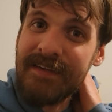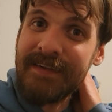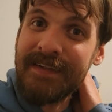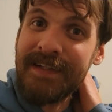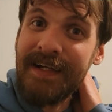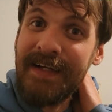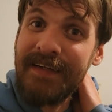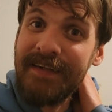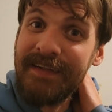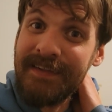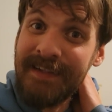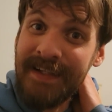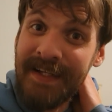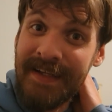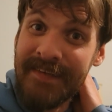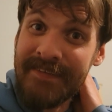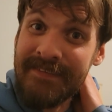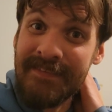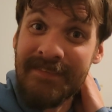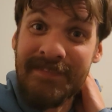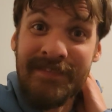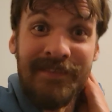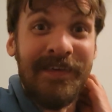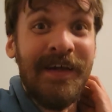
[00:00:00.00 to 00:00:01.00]

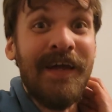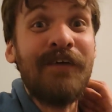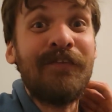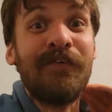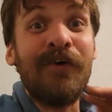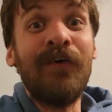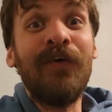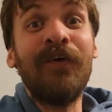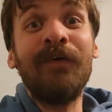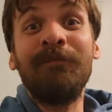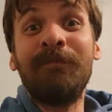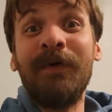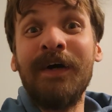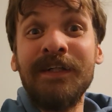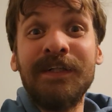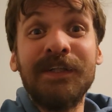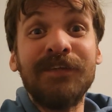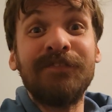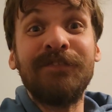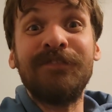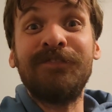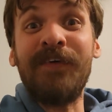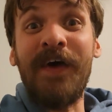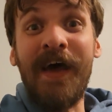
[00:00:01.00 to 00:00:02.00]
Kalidasa. So they have a whole bunch
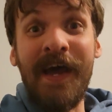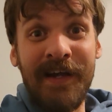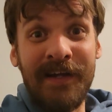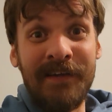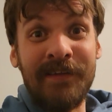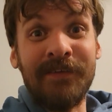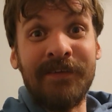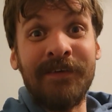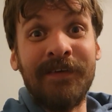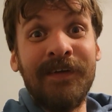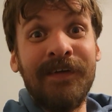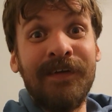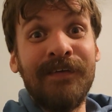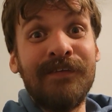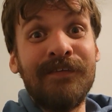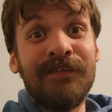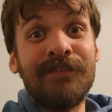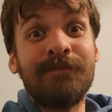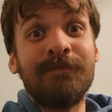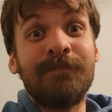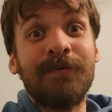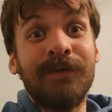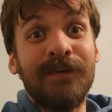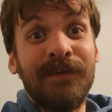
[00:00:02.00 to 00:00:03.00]
of
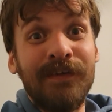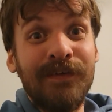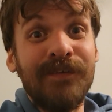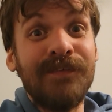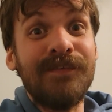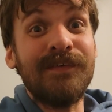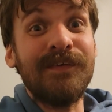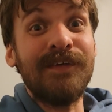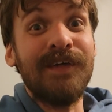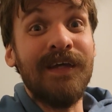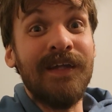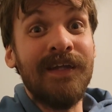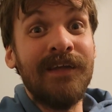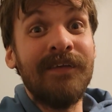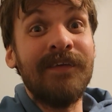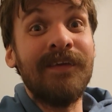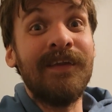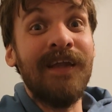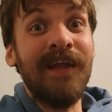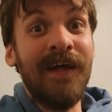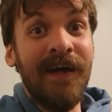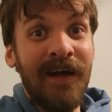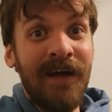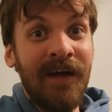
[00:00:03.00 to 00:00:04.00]
factories producing it
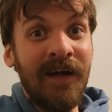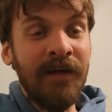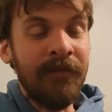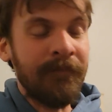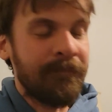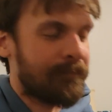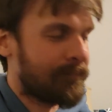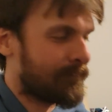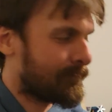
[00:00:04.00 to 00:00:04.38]
there.